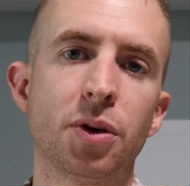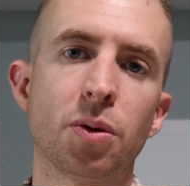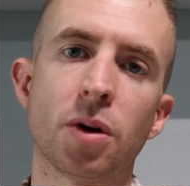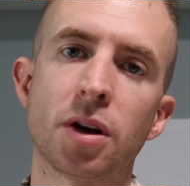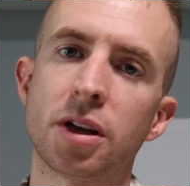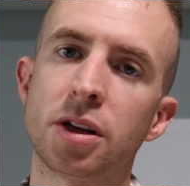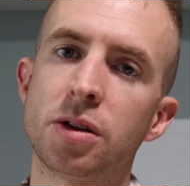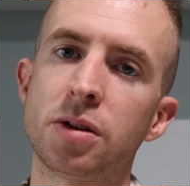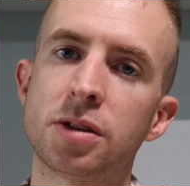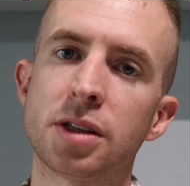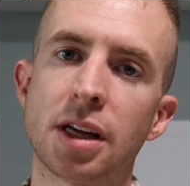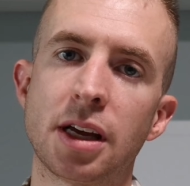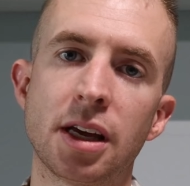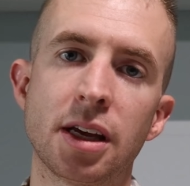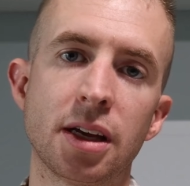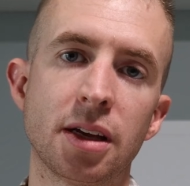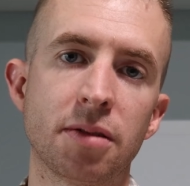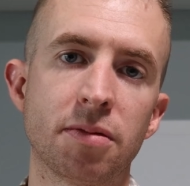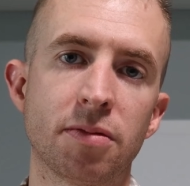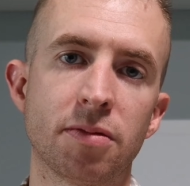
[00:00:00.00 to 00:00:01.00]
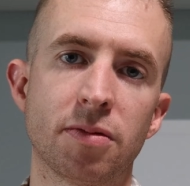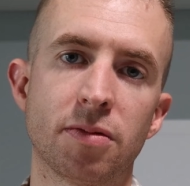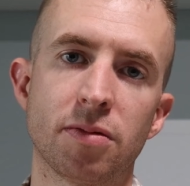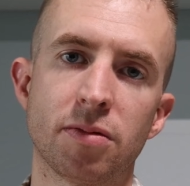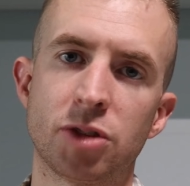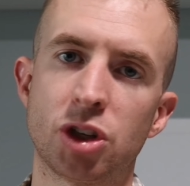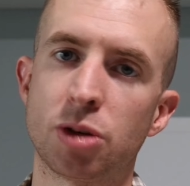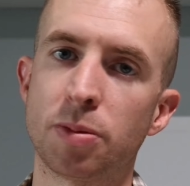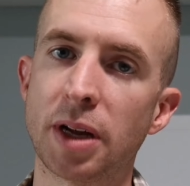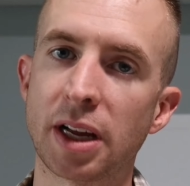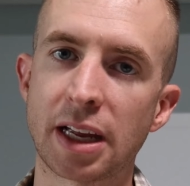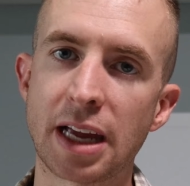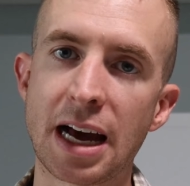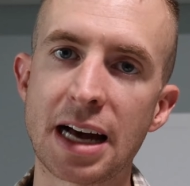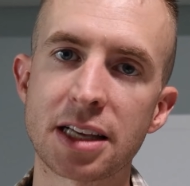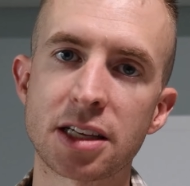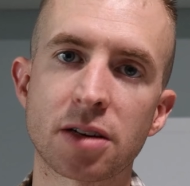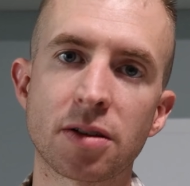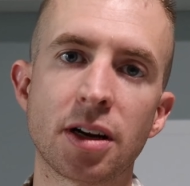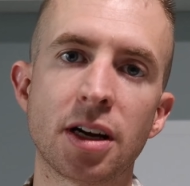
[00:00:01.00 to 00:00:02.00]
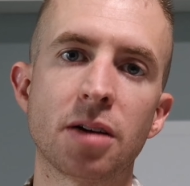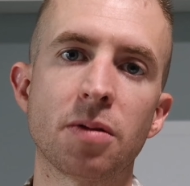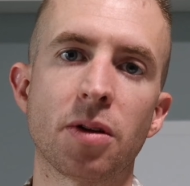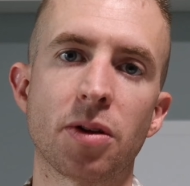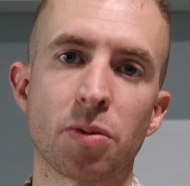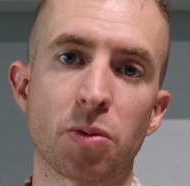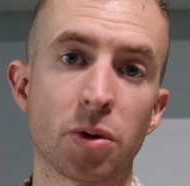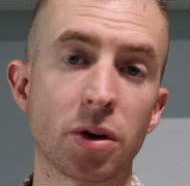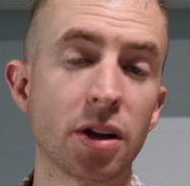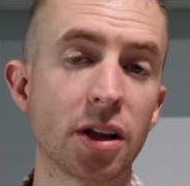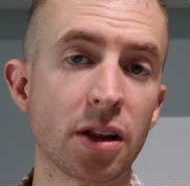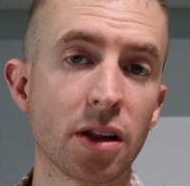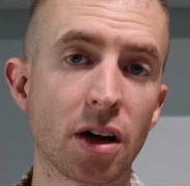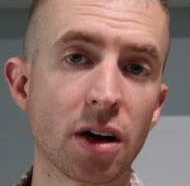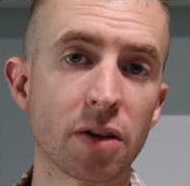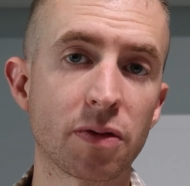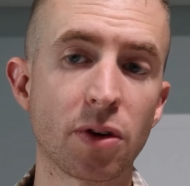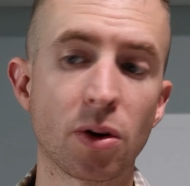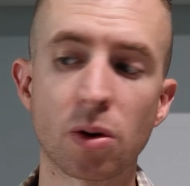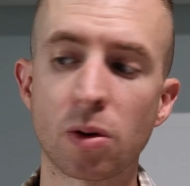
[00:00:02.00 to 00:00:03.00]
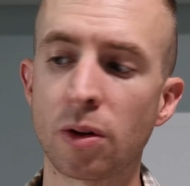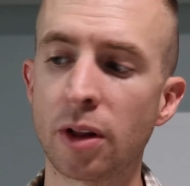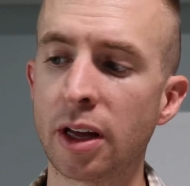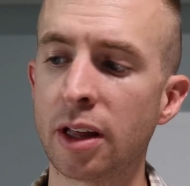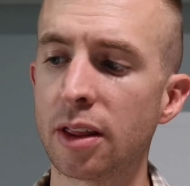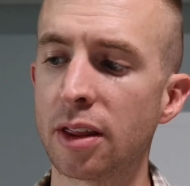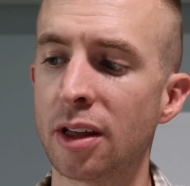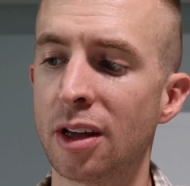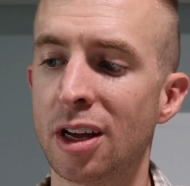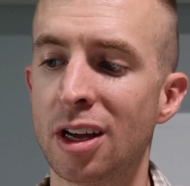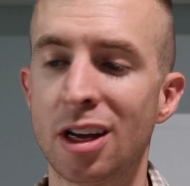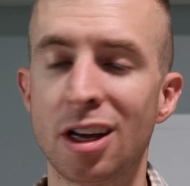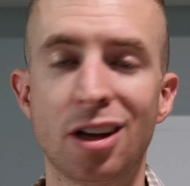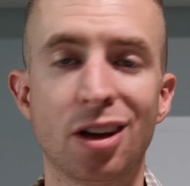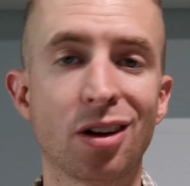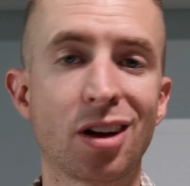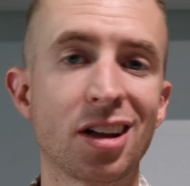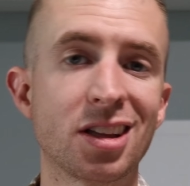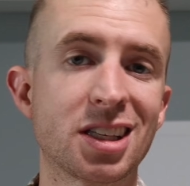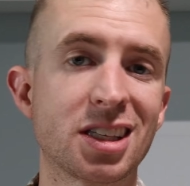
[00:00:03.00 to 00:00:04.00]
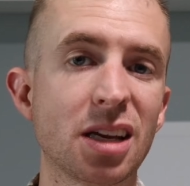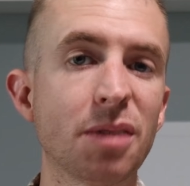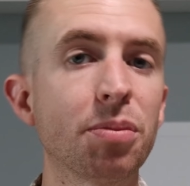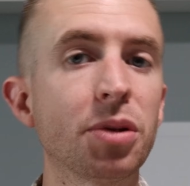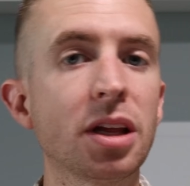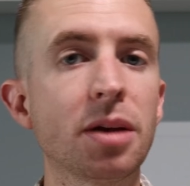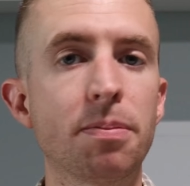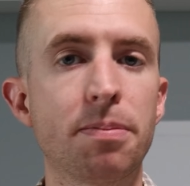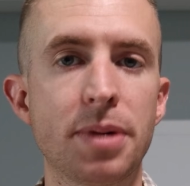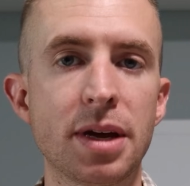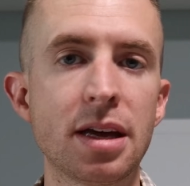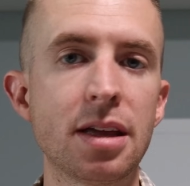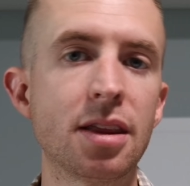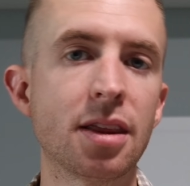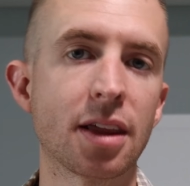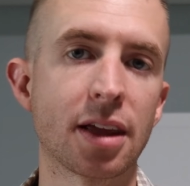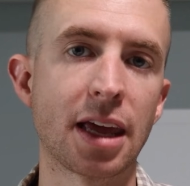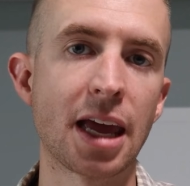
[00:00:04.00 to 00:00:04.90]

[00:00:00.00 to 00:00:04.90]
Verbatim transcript: you want to use a Schmidt-Cassegrain with a really long focal length, you can simply bin the